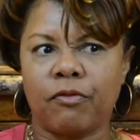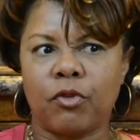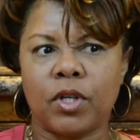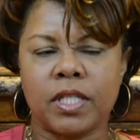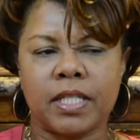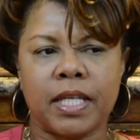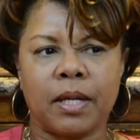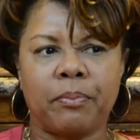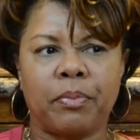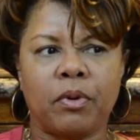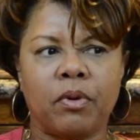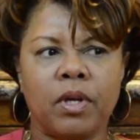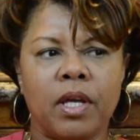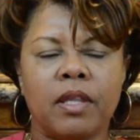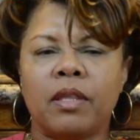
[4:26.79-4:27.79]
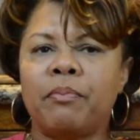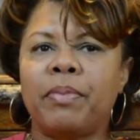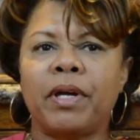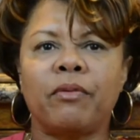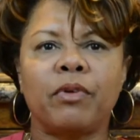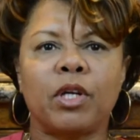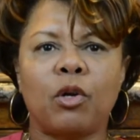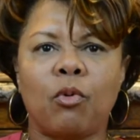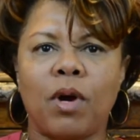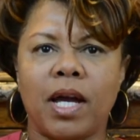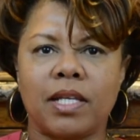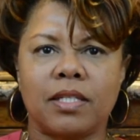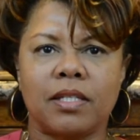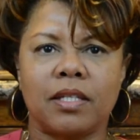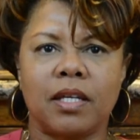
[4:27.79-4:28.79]
For example, the bed
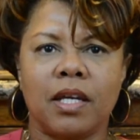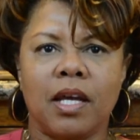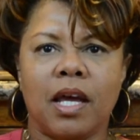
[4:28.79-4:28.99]
request.